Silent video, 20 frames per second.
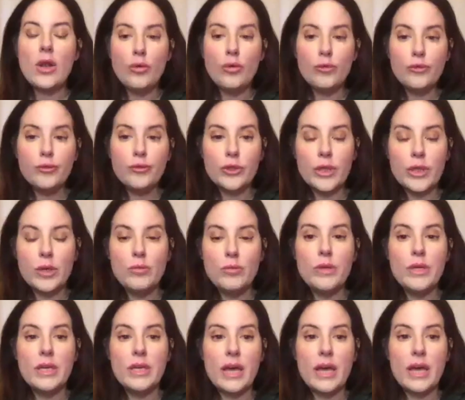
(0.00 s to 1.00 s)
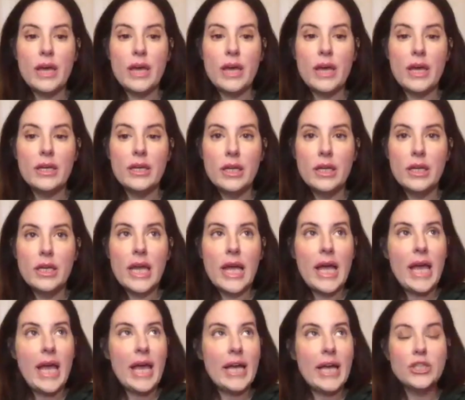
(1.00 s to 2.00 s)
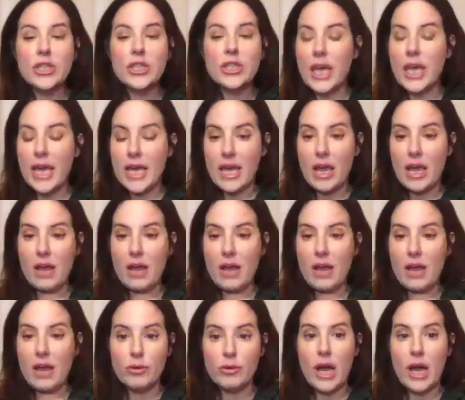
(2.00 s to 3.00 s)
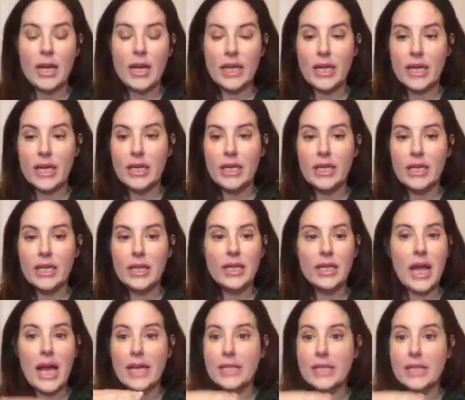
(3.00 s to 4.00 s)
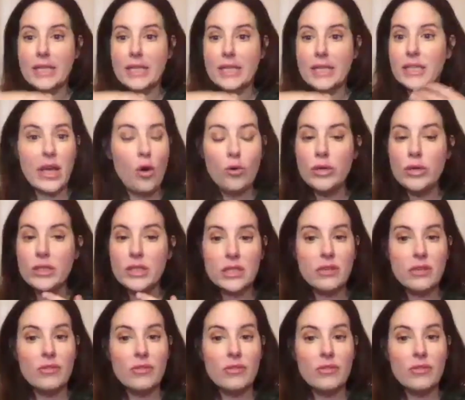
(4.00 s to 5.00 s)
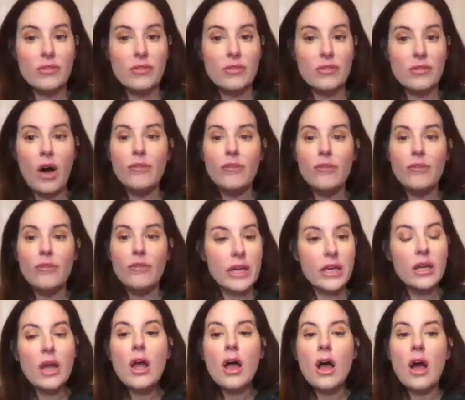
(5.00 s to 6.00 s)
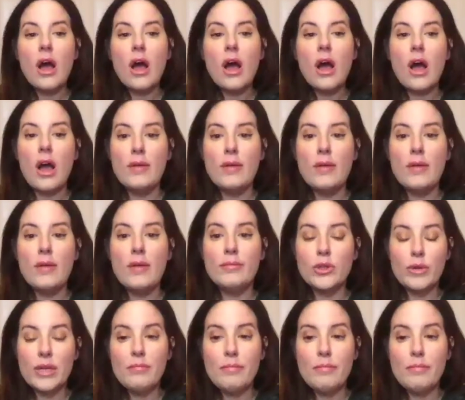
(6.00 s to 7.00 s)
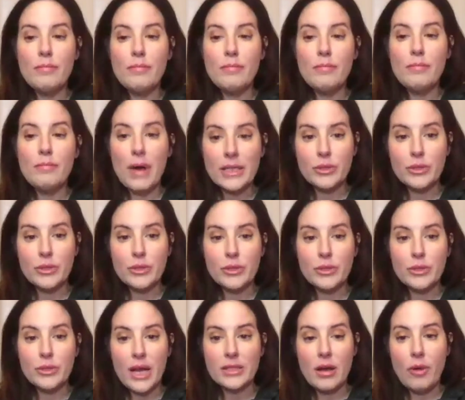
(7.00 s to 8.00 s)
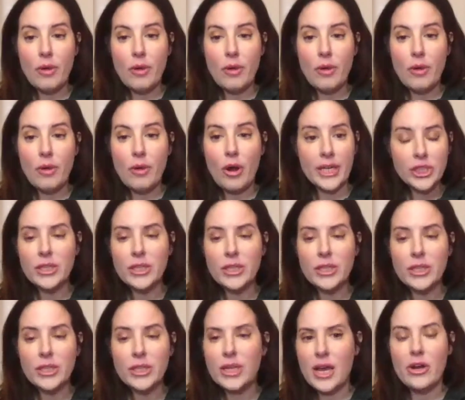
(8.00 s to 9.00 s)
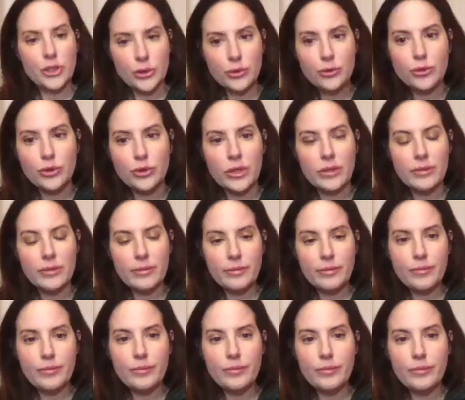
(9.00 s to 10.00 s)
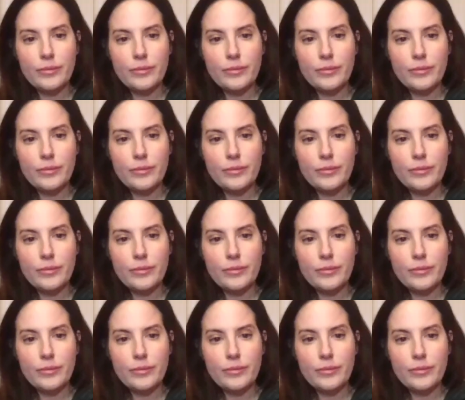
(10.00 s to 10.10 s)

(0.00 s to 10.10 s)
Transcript: And hopefully we can educate everyone on it as it always is evolving, so that we can best protect our nation and our children.